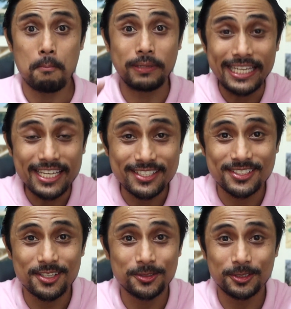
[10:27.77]

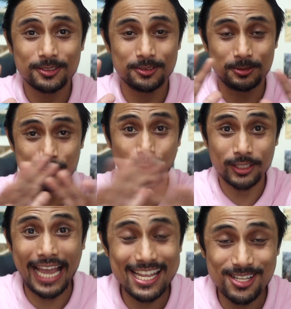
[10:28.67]
Please,
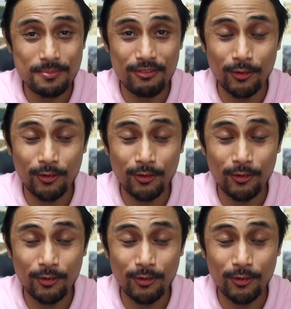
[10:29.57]
don't cancel me